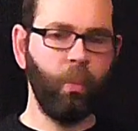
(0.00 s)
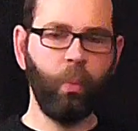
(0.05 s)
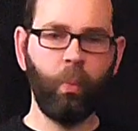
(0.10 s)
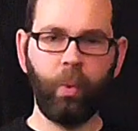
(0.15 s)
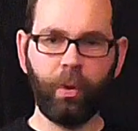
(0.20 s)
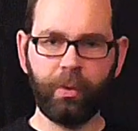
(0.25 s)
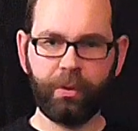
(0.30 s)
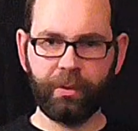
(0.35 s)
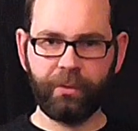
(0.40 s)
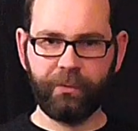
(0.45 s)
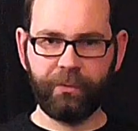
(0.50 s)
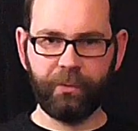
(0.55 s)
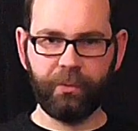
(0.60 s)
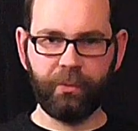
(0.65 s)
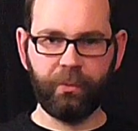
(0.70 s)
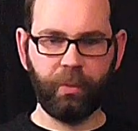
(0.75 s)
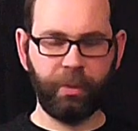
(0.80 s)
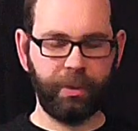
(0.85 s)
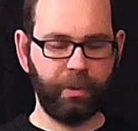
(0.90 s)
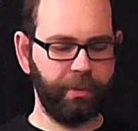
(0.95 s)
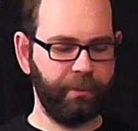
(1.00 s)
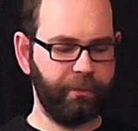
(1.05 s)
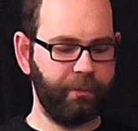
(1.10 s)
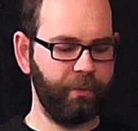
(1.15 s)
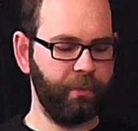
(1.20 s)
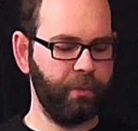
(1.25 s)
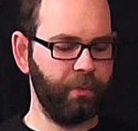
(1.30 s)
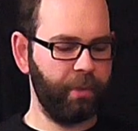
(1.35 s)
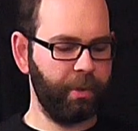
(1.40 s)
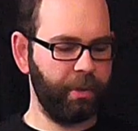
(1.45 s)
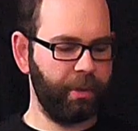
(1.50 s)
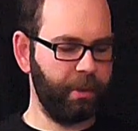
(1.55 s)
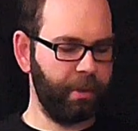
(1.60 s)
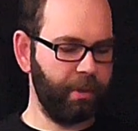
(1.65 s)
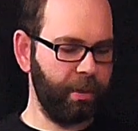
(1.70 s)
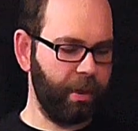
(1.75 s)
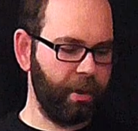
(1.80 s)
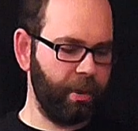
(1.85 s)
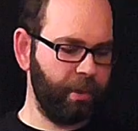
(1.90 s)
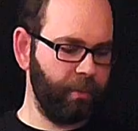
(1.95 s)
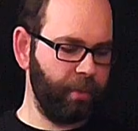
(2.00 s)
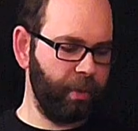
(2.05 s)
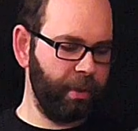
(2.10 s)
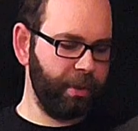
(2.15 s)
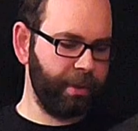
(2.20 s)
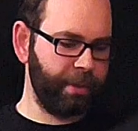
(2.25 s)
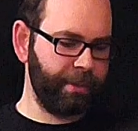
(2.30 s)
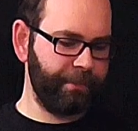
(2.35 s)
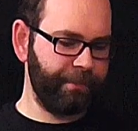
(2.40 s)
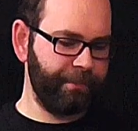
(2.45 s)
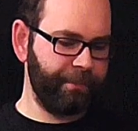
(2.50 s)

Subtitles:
wonderful artwork.